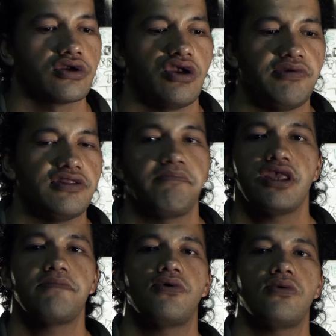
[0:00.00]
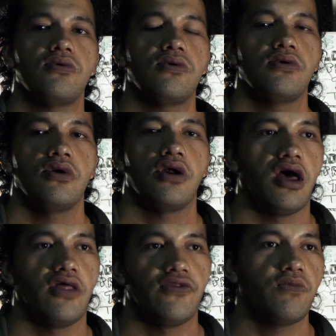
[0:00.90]
Could be the people,
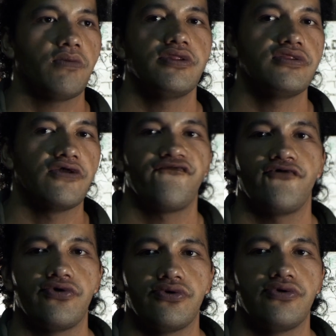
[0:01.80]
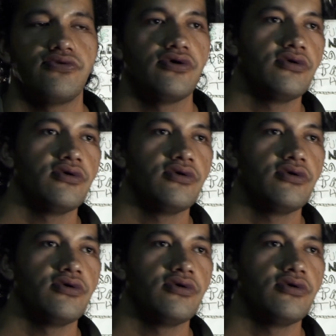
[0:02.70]
the woman, the food,